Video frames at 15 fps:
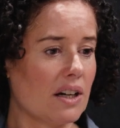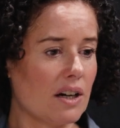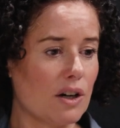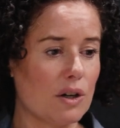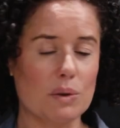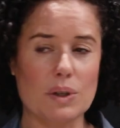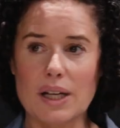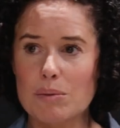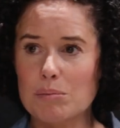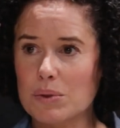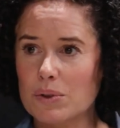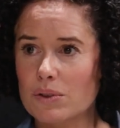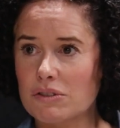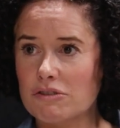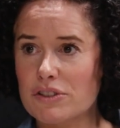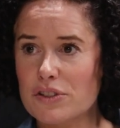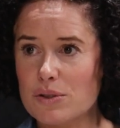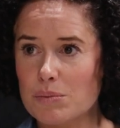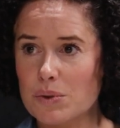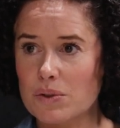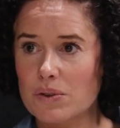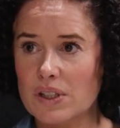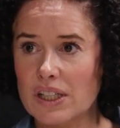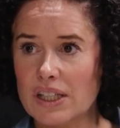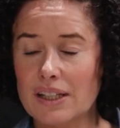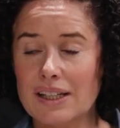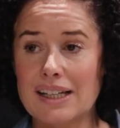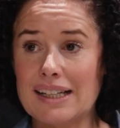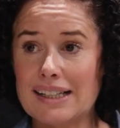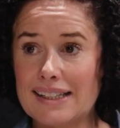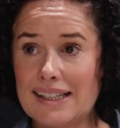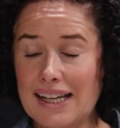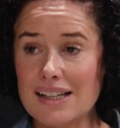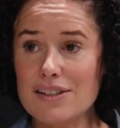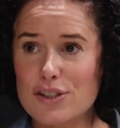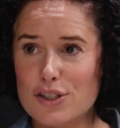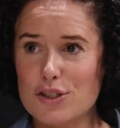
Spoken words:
a whole apple or a smoothie, yes,